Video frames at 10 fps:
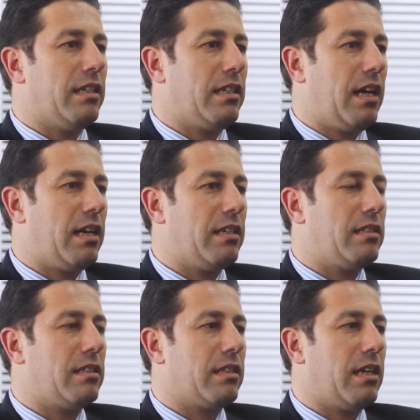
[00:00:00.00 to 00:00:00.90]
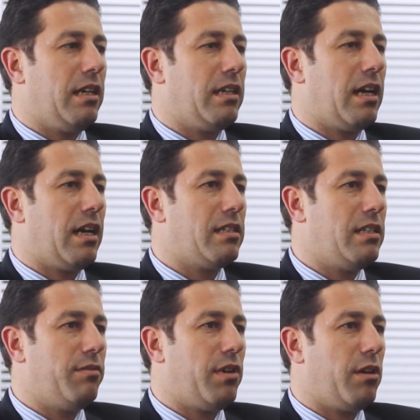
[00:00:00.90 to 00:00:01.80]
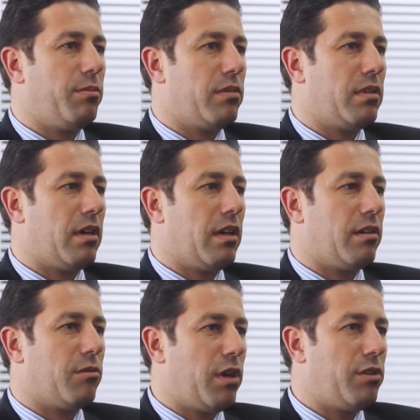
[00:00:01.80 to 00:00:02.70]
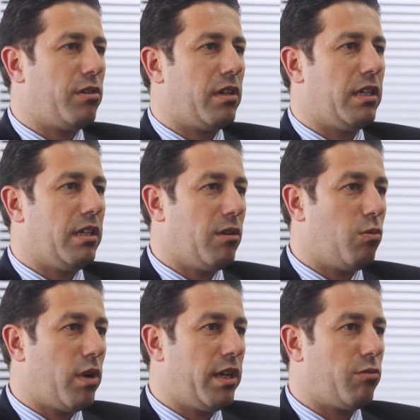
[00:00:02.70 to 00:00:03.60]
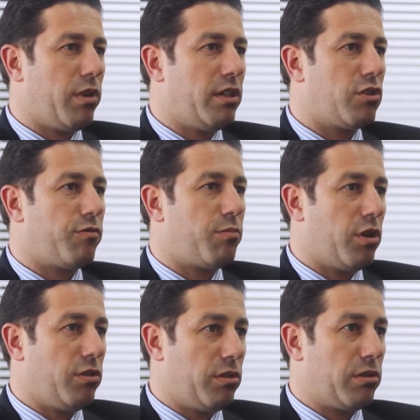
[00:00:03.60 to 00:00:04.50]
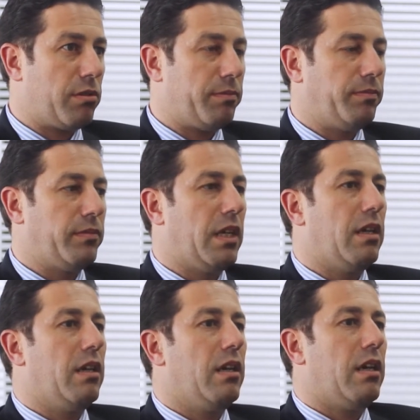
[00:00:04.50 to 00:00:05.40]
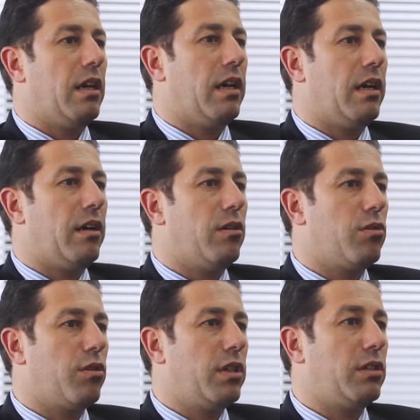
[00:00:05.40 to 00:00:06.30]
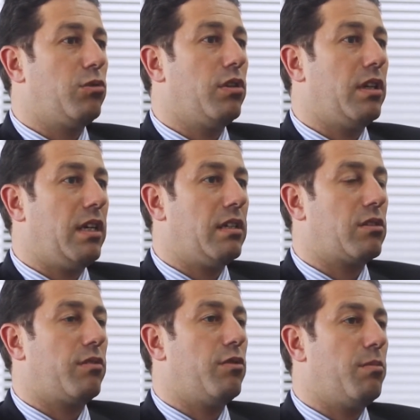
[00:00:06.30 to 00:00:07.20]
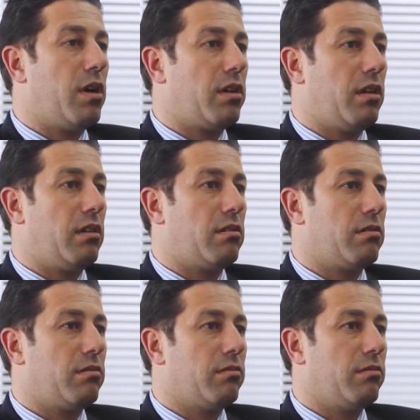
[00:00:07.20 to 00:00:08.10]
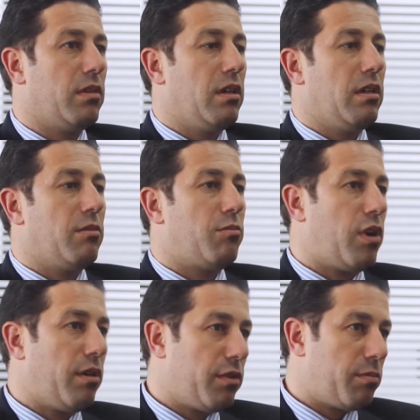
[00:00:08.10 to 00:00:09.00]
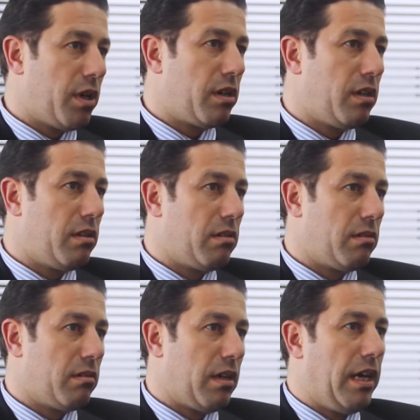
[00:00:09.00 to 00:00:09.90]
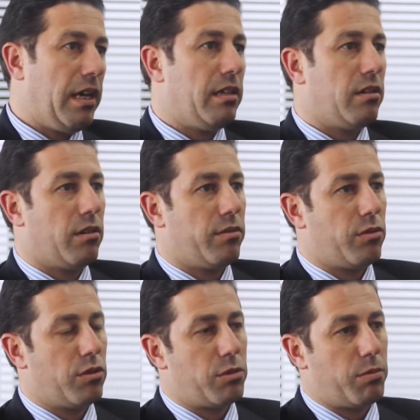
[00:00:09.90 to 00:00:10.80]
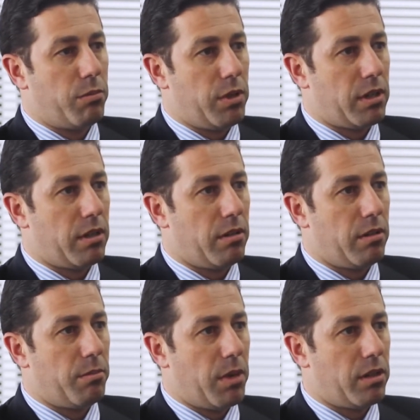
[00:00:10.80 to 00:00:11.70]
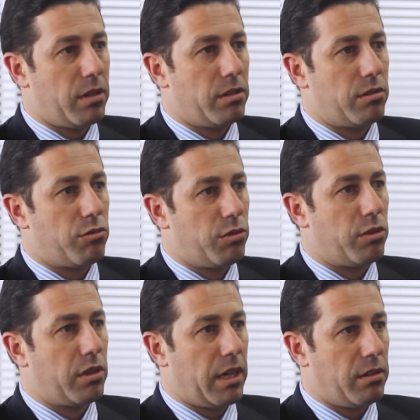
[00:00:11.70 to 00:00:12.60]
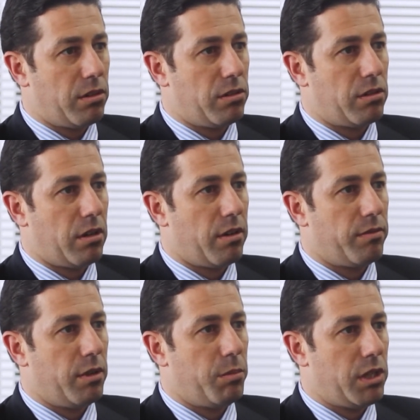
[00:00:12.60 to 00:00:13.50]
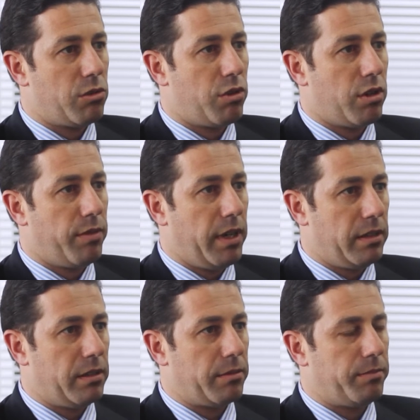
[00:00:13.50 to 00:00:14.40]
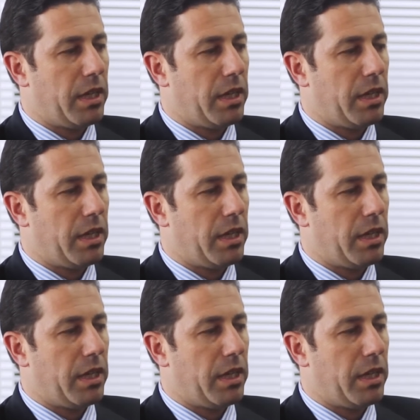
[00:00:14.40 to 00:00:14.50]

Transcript: Galenica has developed gradually a wide range of products according to the needs of the market, private market, and of course public market through the tenders of the Ministry of Health.